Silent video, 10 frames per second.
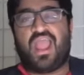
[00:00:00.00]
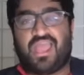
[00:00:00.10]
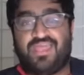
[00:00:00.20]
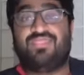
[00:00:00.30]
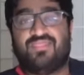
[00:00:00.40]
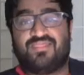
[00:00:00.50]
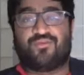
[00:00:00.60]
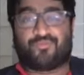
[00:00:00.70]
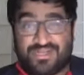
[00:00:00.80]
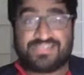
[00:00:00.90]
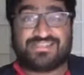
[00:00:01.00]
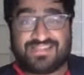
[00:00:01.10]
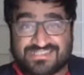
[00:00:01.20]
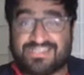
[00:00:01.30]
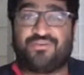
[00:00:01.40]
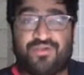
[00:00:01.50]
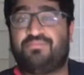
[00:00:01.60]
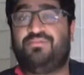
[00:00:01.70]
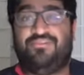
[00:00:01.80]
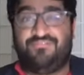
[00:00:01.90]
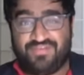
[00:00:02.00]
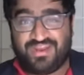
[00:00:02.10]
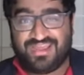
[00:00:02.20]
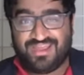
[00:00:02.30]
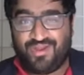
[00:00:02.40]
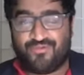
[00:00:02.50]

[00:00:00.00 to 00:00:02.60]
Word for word: And the reason that's incredibly fitting,